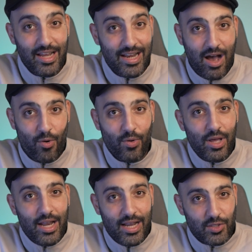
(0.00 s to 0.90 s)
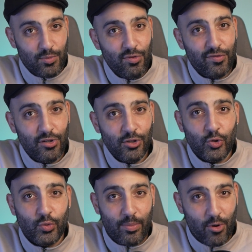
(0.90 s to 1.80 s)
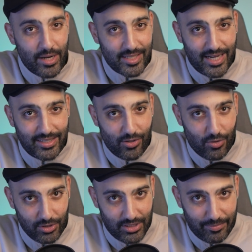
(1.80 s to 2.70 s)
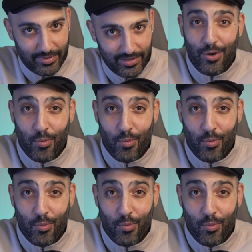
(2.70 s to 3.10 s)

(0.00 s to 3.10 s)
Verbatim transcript: Now, let's move on to a more exciting concept.